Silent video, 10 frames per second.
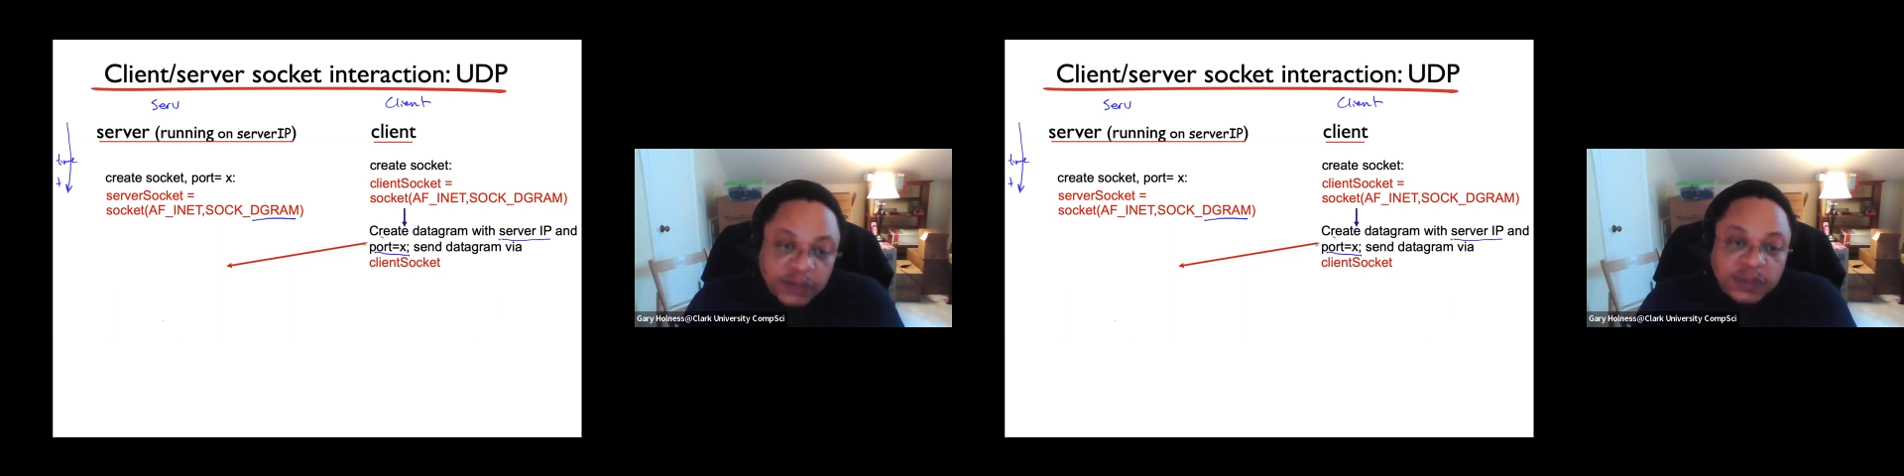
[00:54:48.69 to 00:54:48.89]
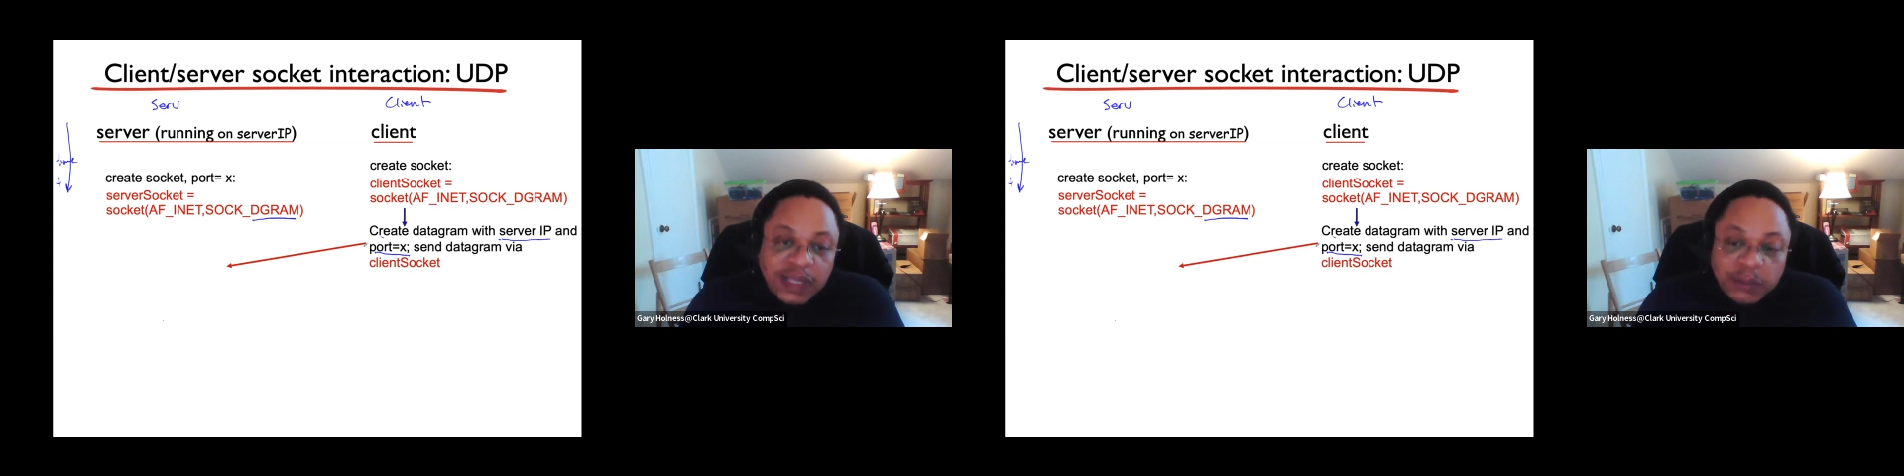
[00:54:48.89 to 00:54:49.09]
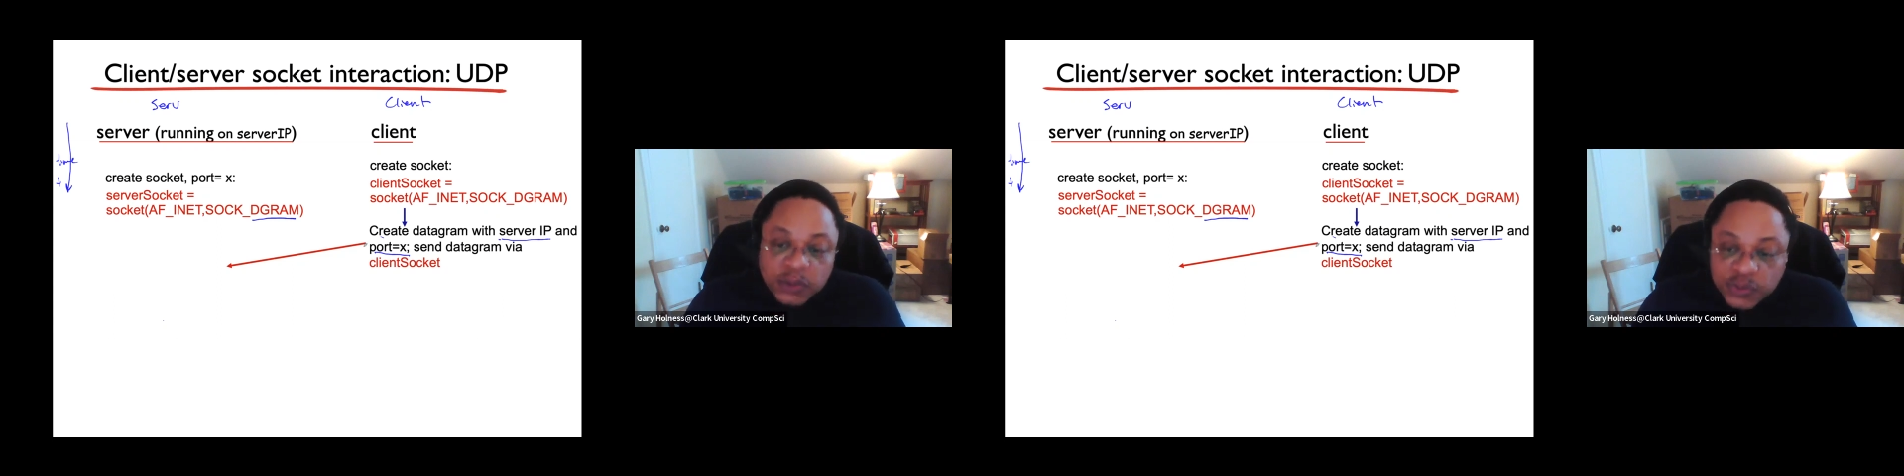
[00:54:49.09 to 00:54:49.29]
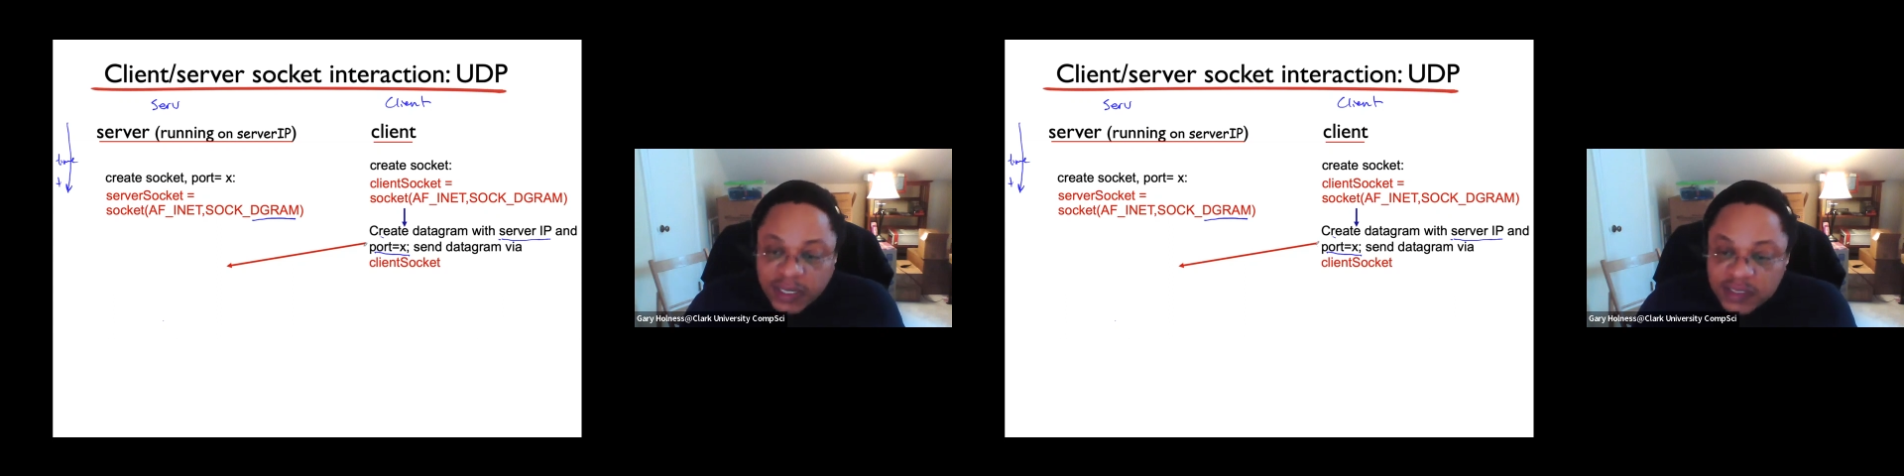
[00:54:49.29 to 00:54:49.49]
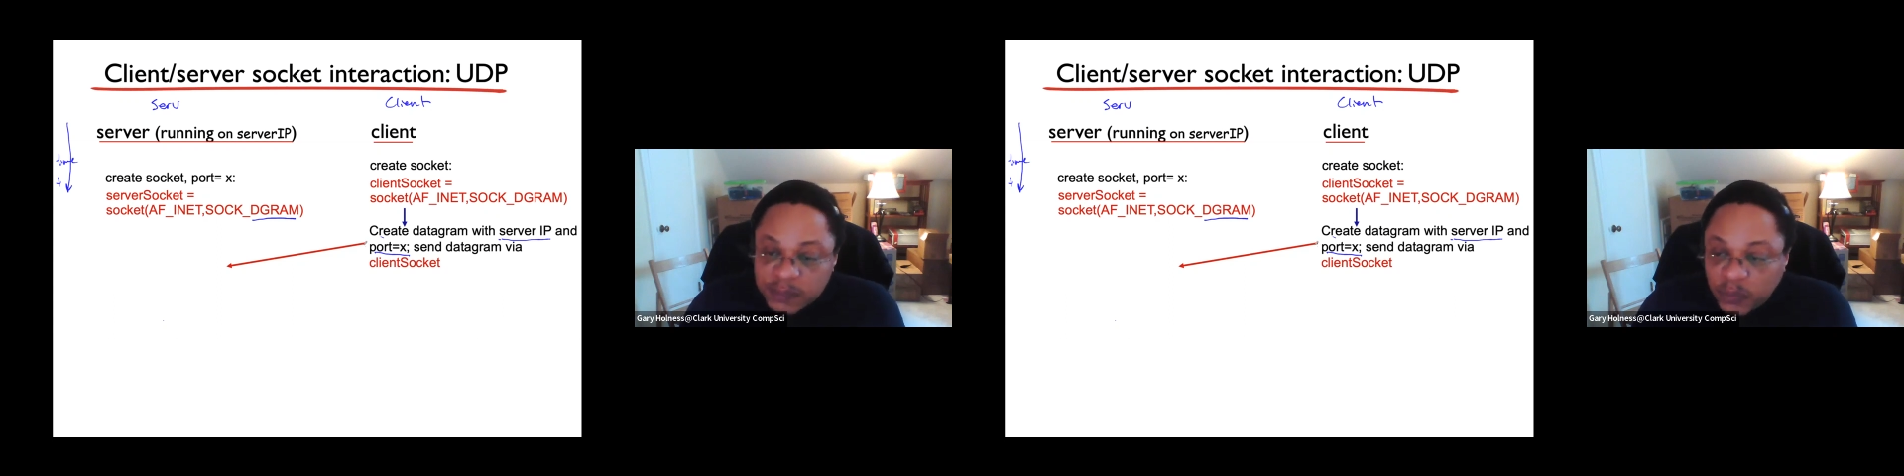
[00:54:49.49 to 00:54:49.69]
unreliable
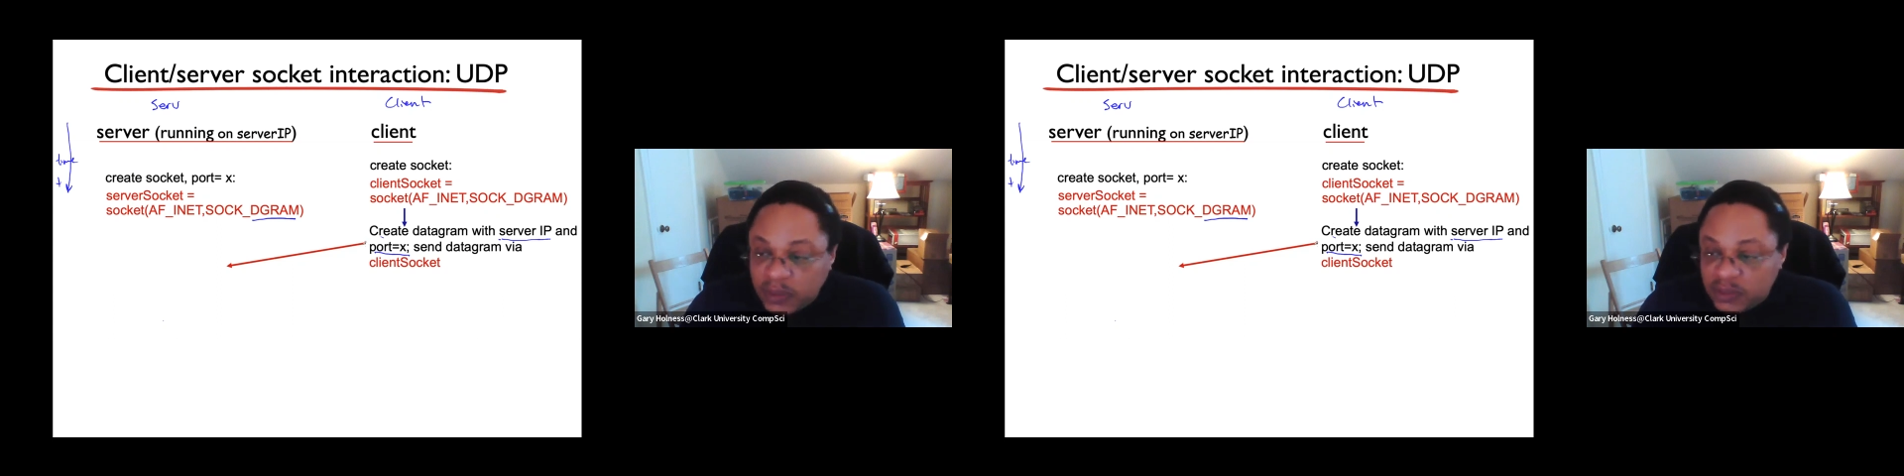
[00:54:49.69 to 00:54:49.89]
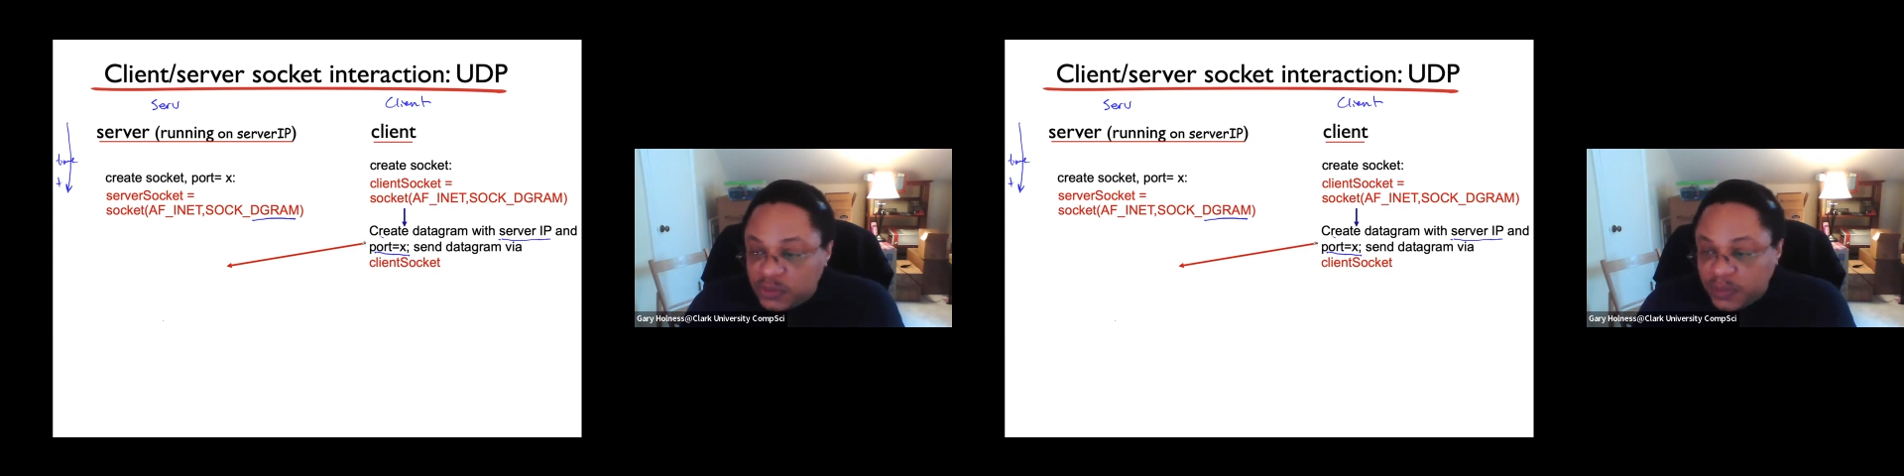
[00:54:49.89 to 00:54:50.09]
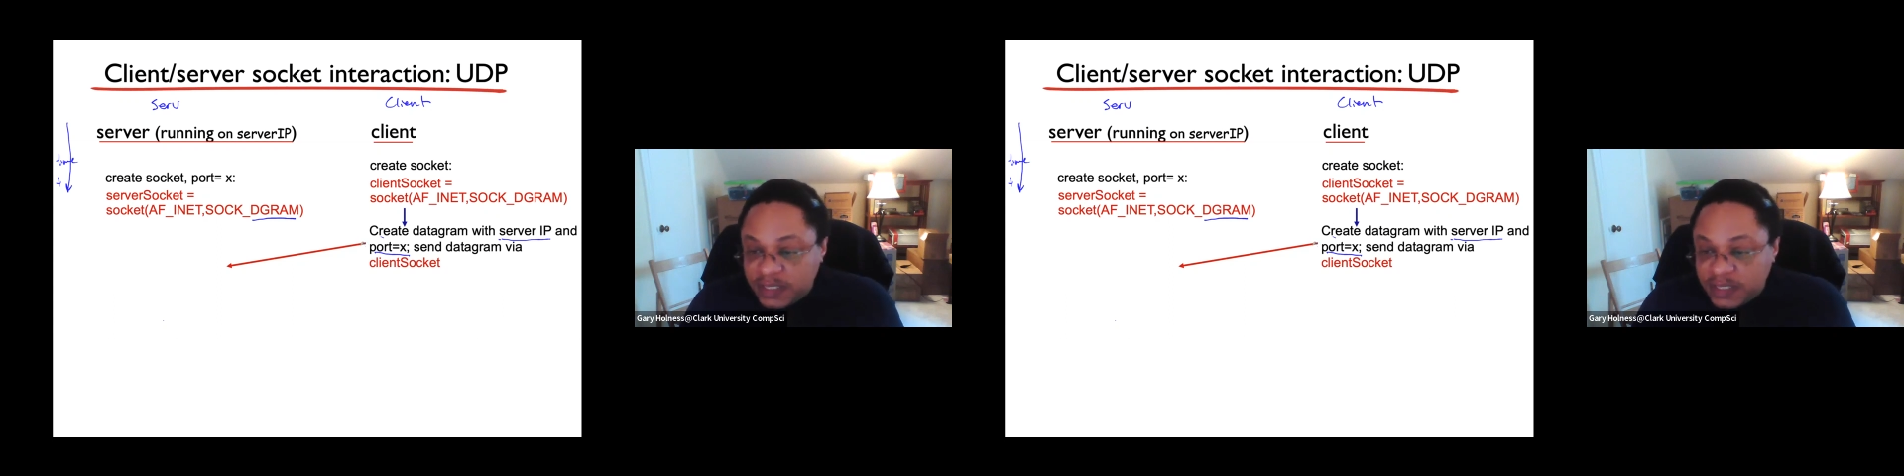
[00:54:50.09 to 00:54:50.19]
transport